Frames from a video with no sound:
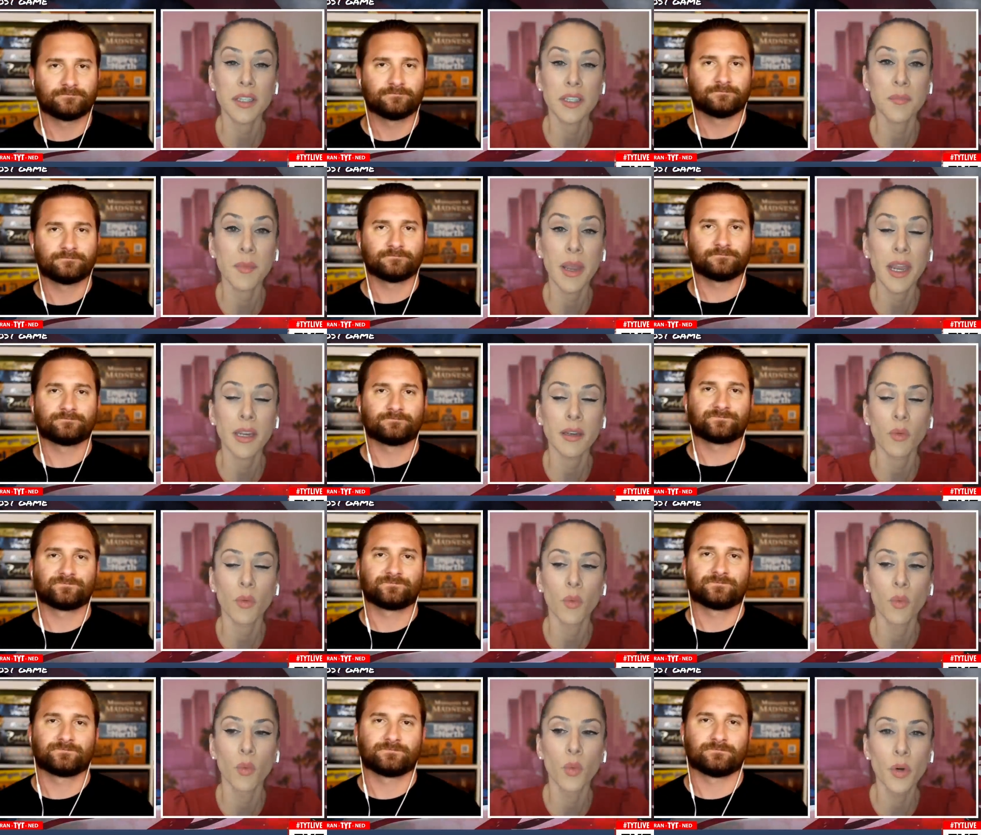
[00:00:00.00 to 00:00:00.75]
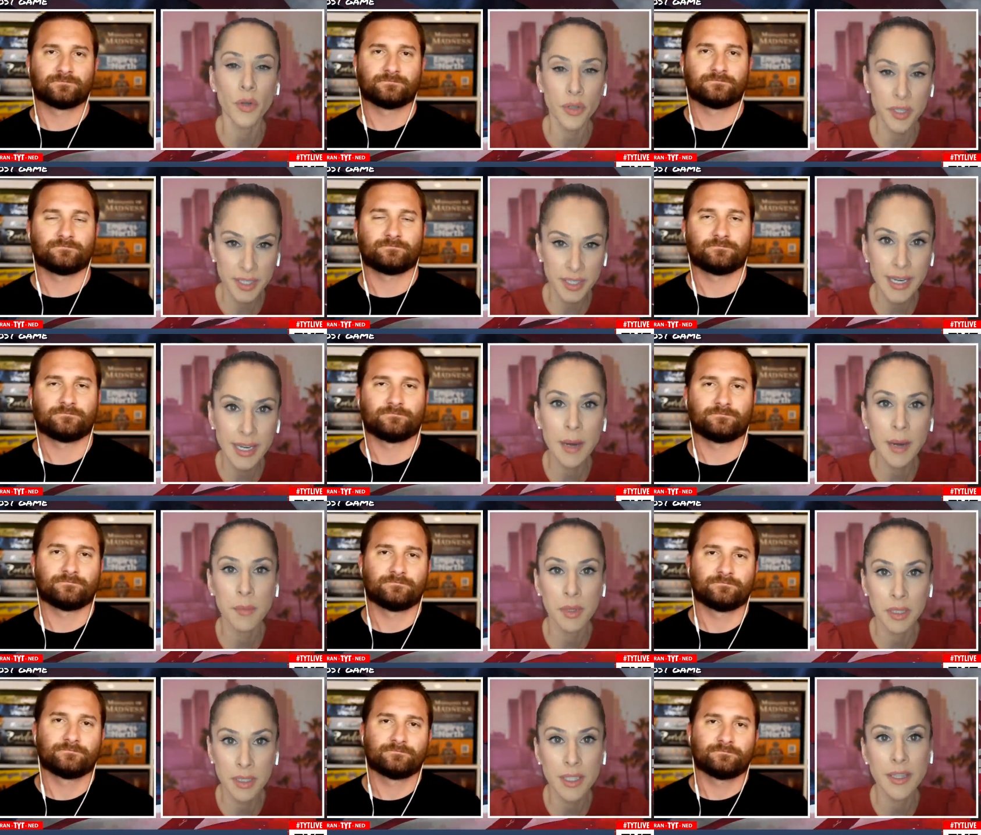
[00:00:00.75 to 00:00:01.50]
Speaker 1: he's made worse
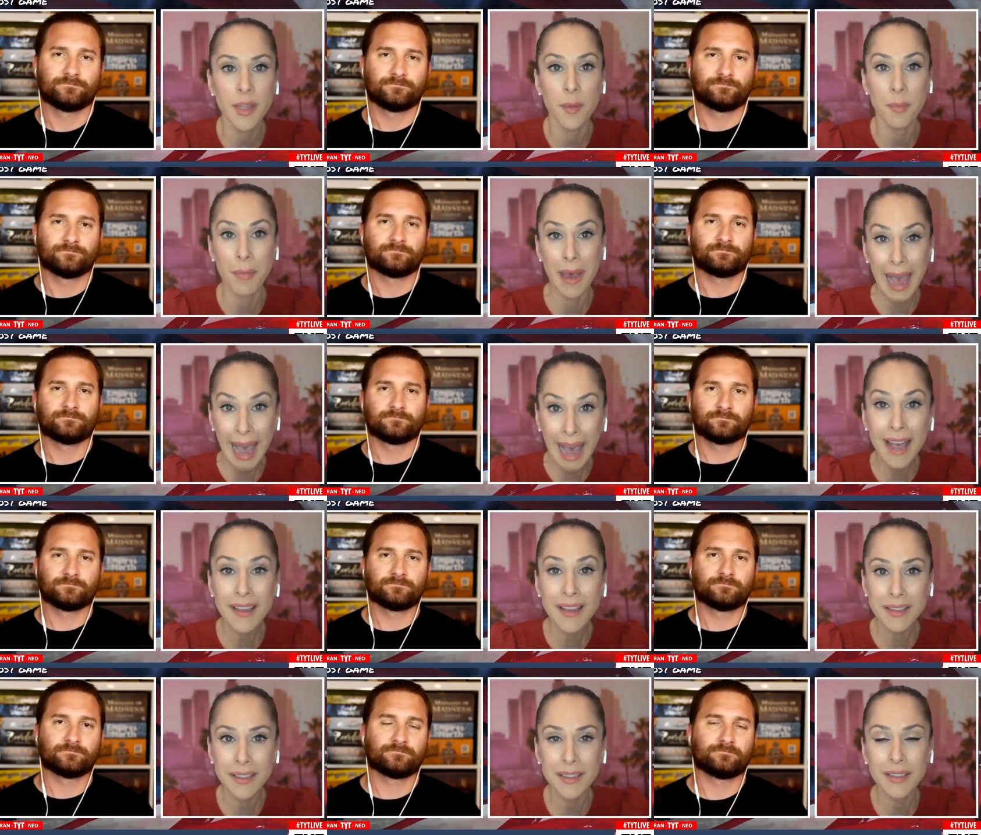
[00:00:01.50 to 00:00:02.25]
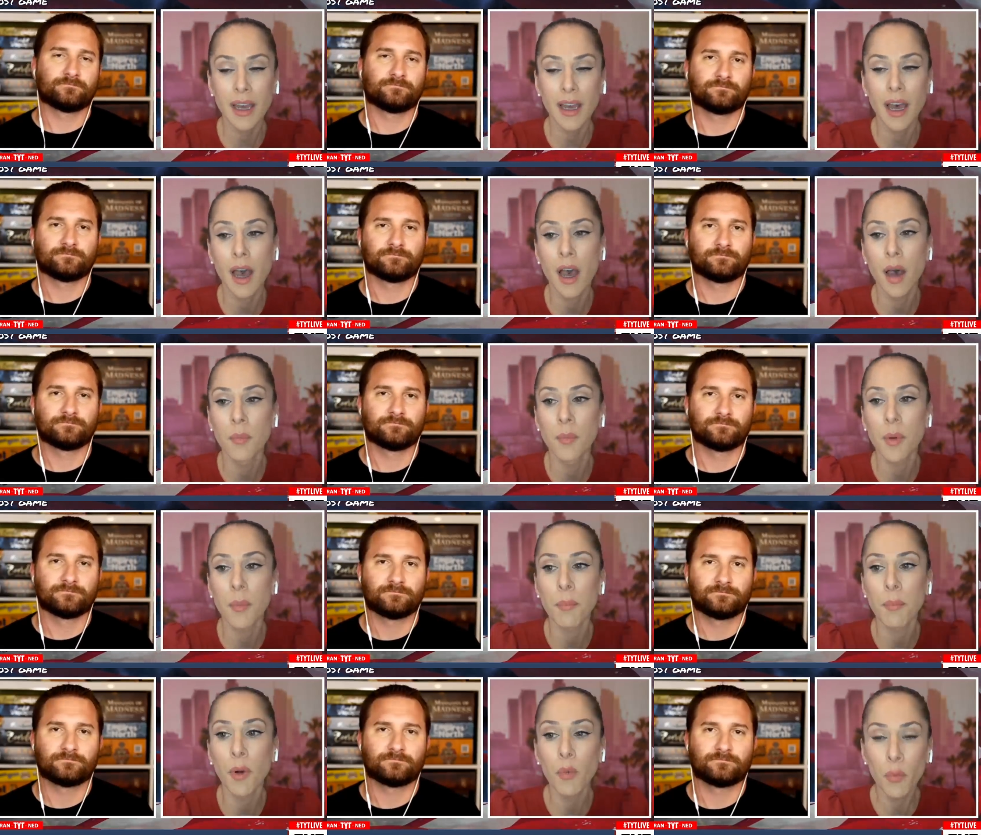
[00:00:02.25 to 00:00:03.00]
statements in the past,
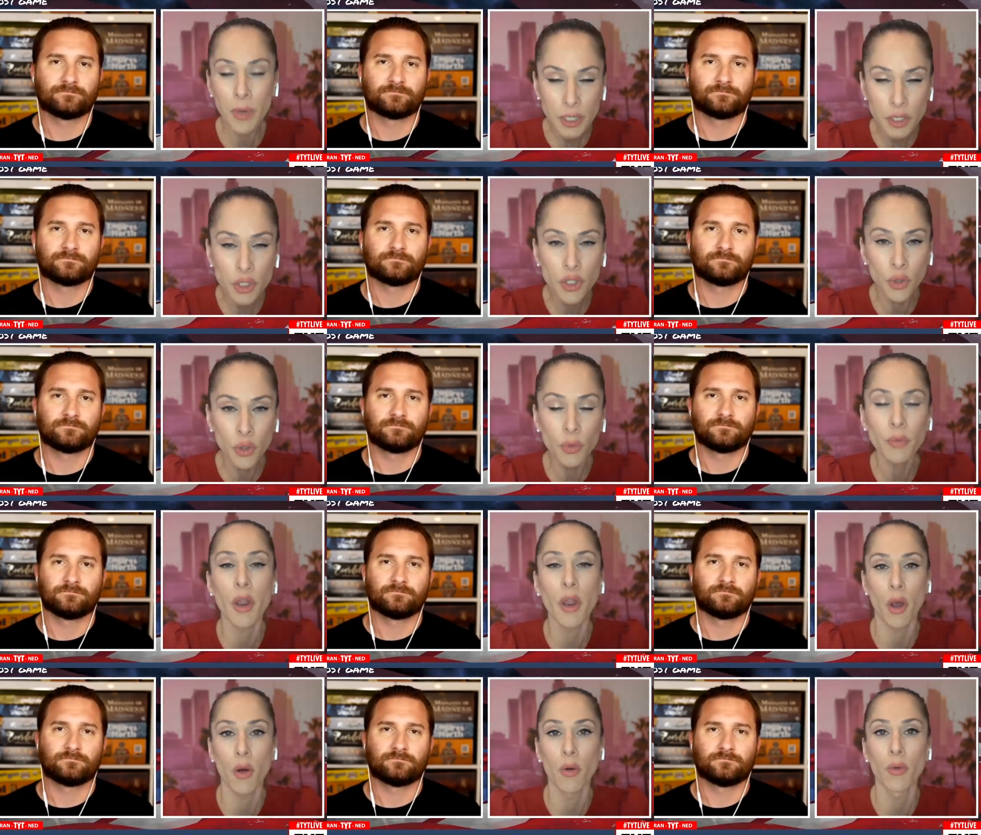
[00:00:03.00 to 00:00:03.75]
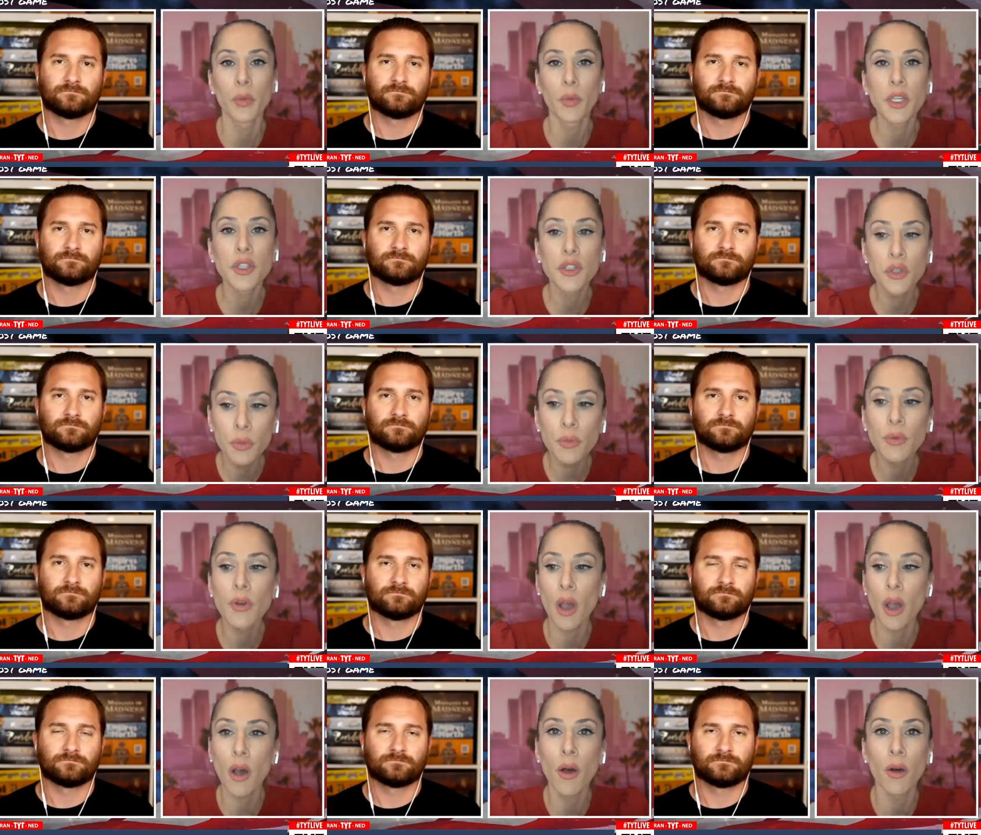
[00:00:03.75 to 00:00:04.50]
um, but we do know we
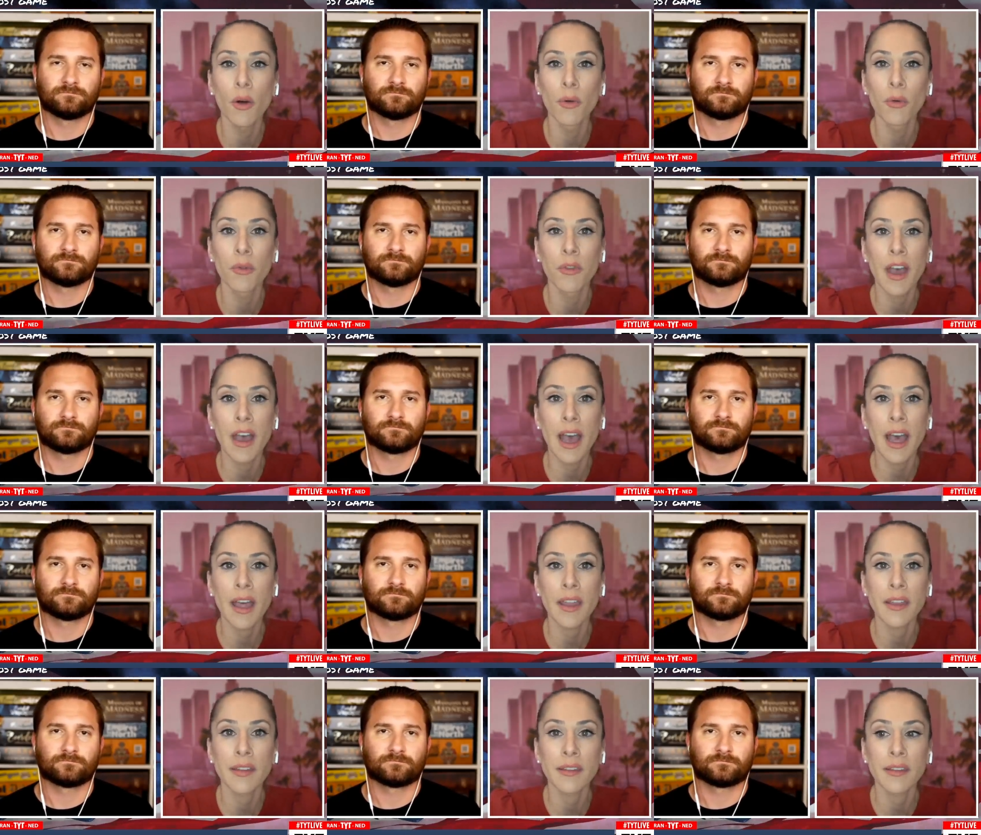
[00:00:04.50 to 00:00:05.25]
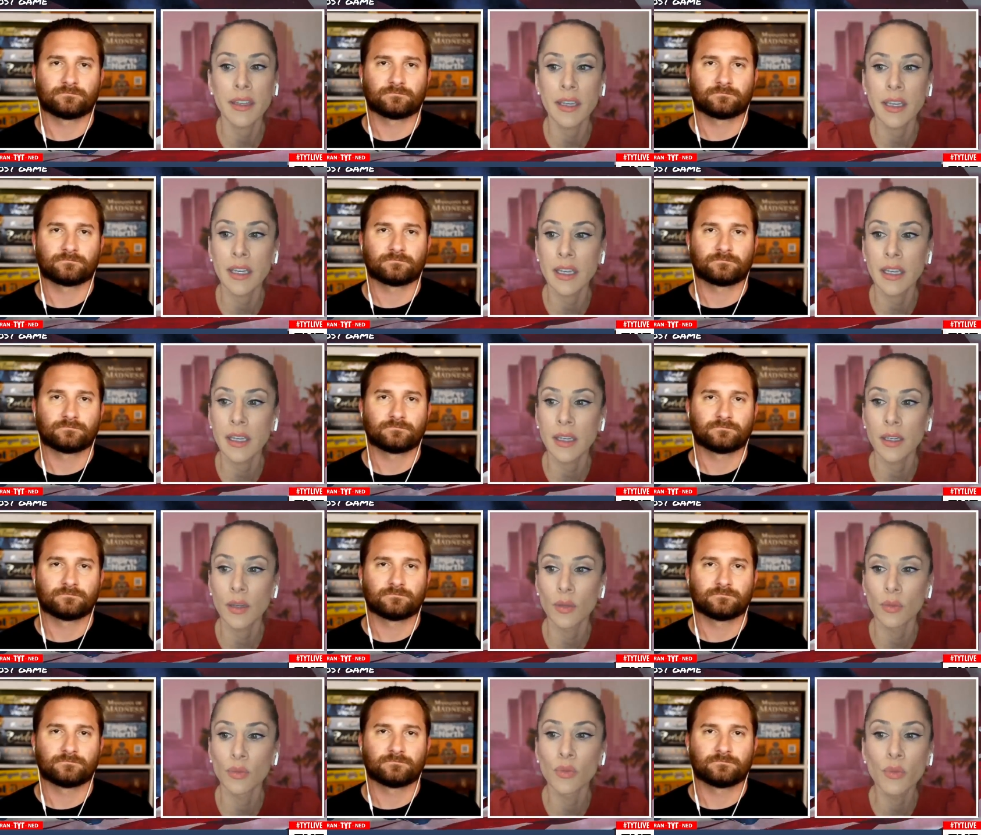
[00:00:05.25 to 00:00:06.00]
do know that
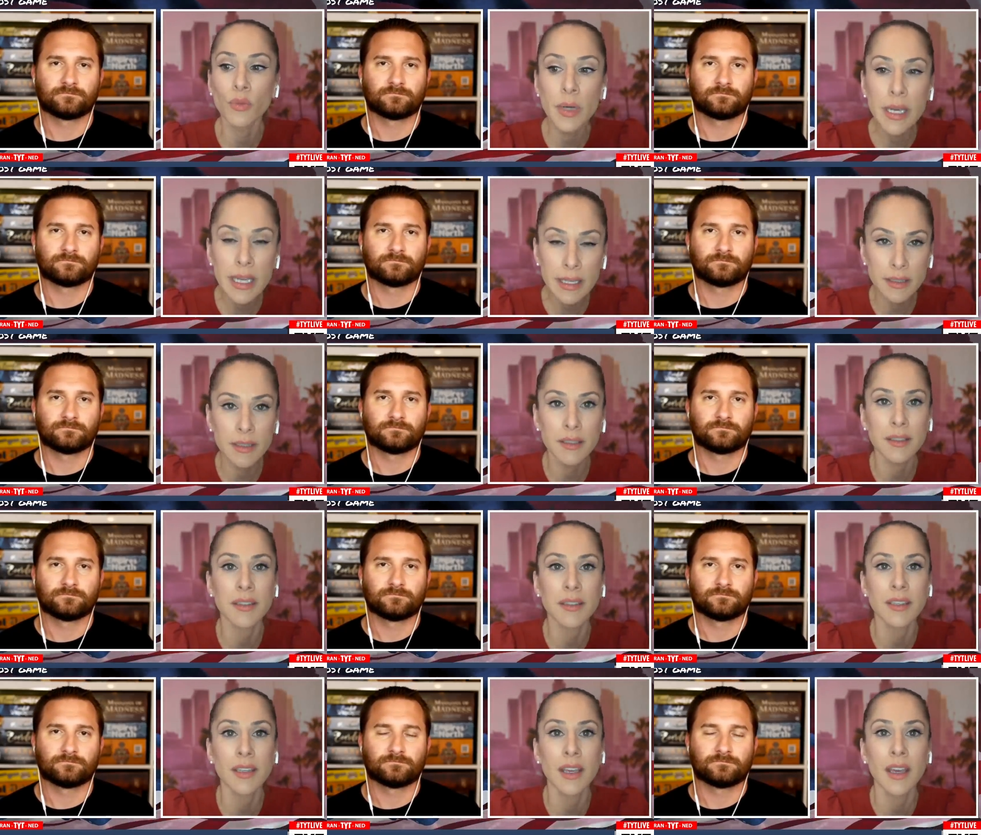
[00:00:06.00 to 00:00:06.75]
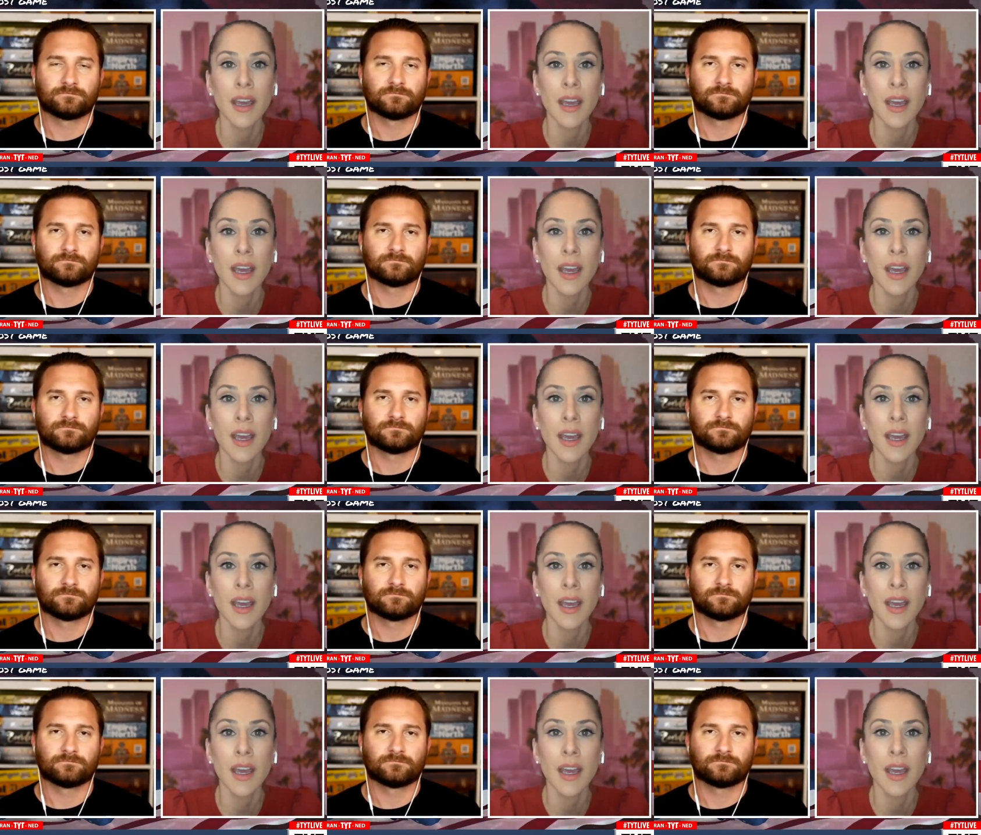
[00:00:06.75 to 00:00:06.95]
the risks